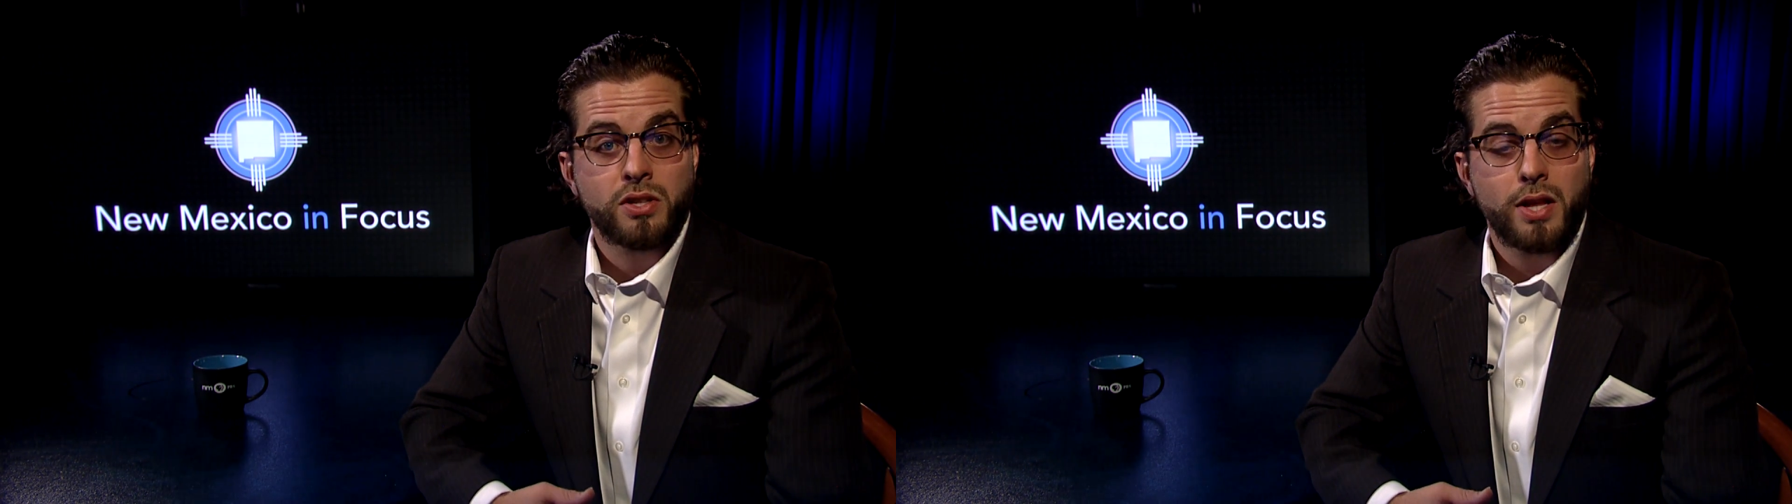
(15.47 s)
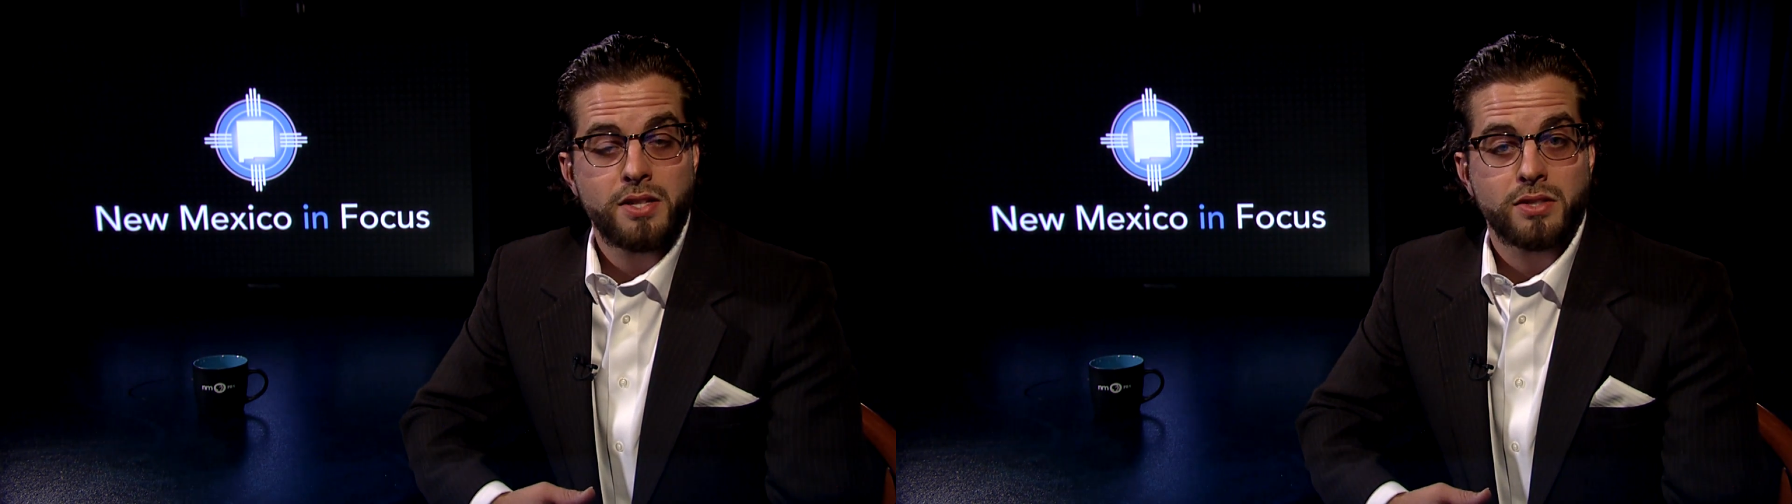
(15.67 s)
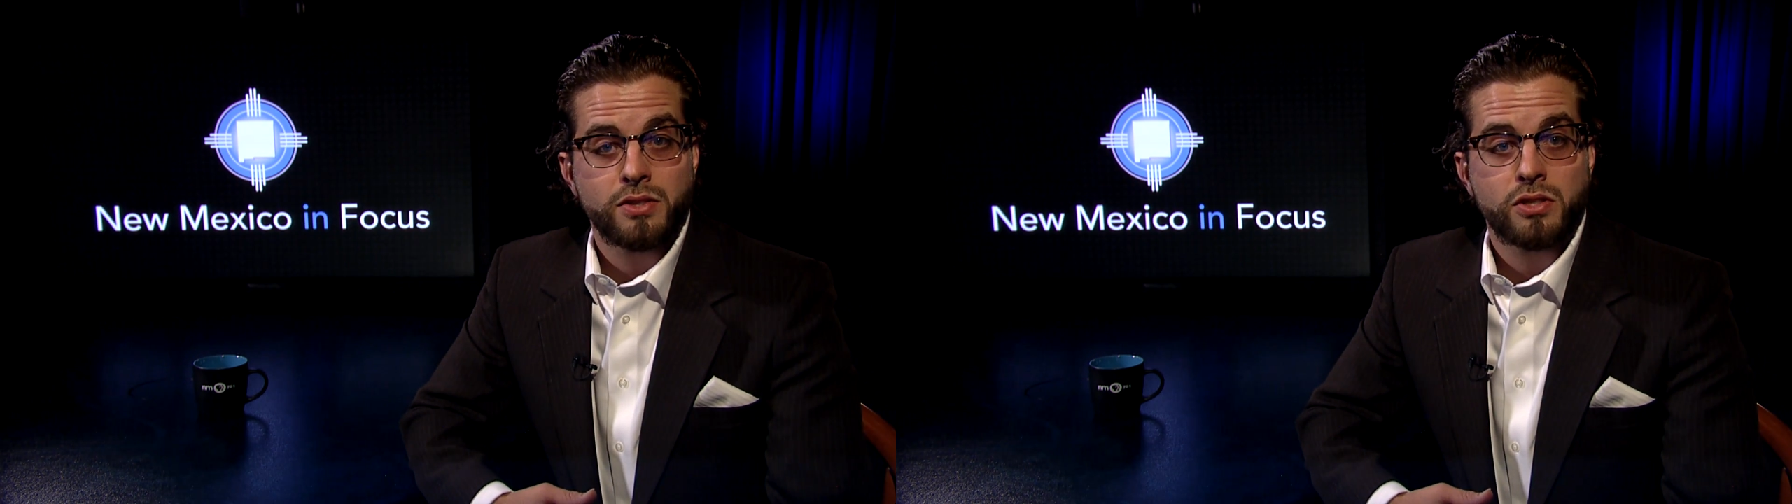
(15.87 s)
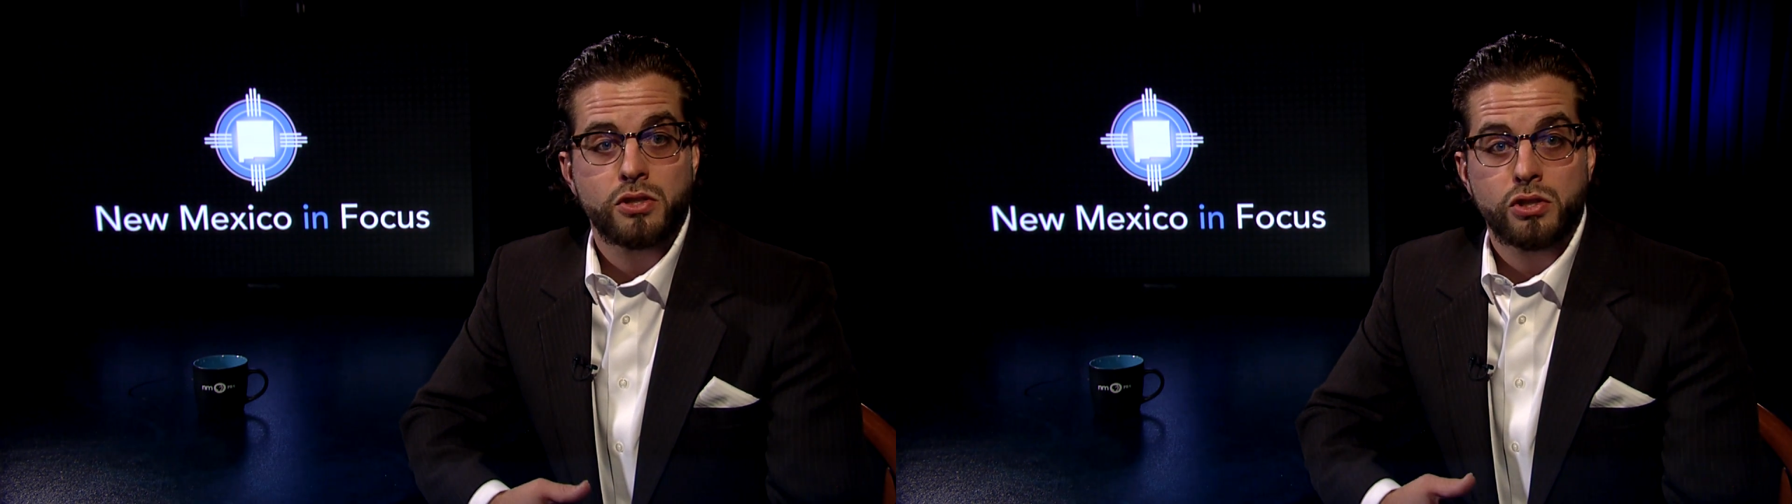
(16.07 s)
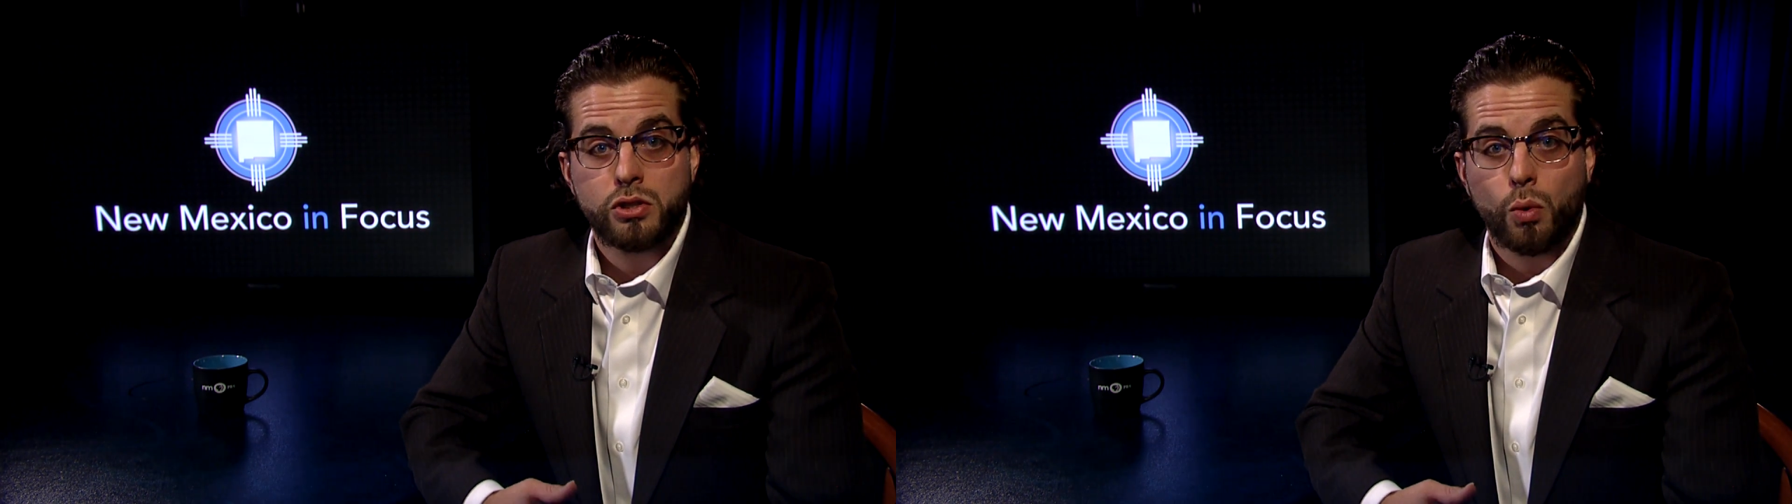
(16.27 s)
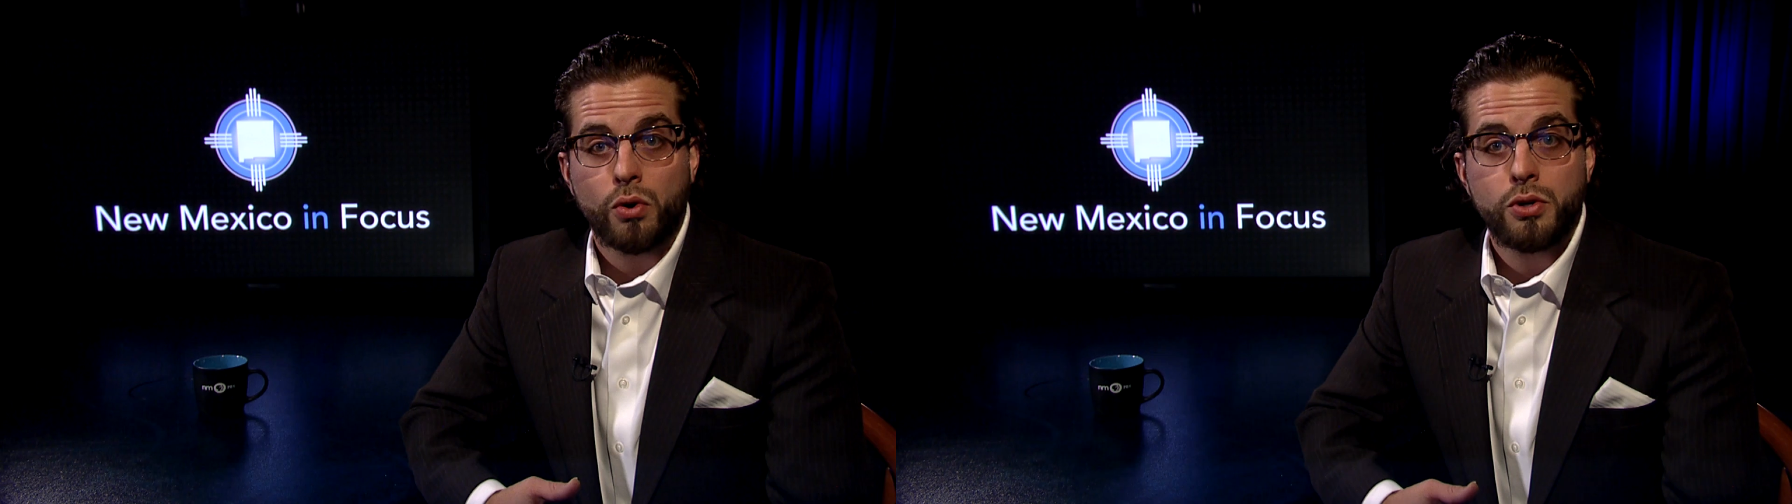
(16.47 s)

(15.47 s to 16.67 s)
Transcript: license to store